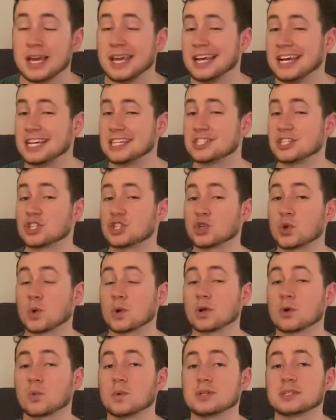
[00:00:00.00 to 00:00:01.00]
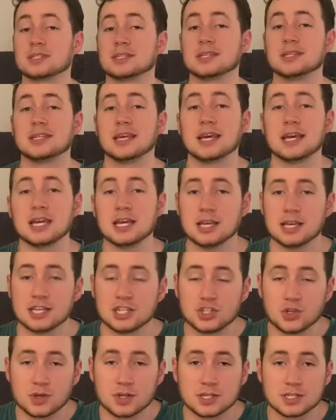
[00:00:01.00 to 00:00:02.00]
It's a shorter one today. As
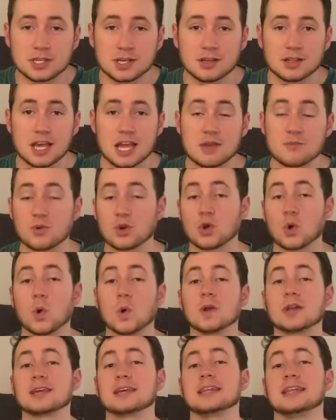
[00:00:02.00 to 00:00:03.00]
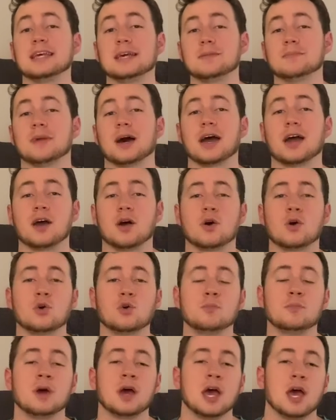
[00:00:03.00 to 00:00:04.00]
you can tell, I am recording it in my
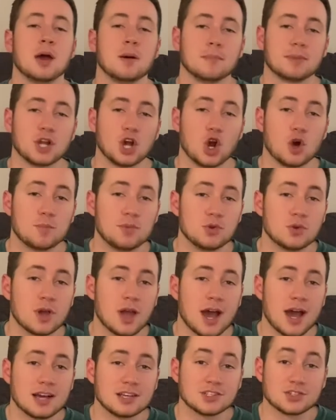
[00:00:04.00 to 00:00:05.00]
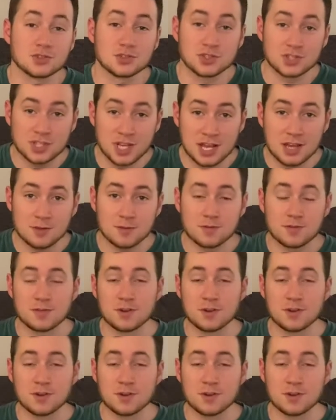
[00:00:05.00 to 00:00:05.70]
home, but I hope you guys are safe.